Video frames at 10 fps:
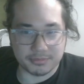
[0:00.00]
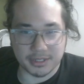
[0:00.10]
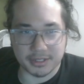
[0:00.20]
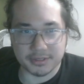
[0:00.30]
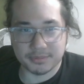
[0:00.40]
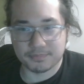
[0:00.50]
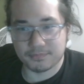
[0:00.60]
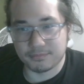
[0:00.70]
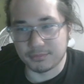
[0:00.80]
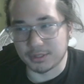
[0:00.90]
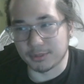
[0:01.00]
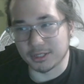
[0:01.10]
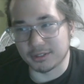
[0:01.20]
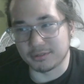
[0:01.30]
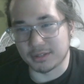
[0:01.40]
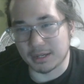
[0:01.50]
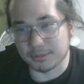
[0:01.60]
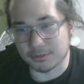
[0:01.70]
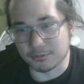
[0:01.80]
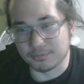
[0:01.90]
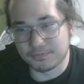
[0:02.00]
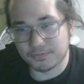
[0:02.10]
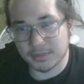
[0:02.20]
I guess. Minimalian, Apiskool.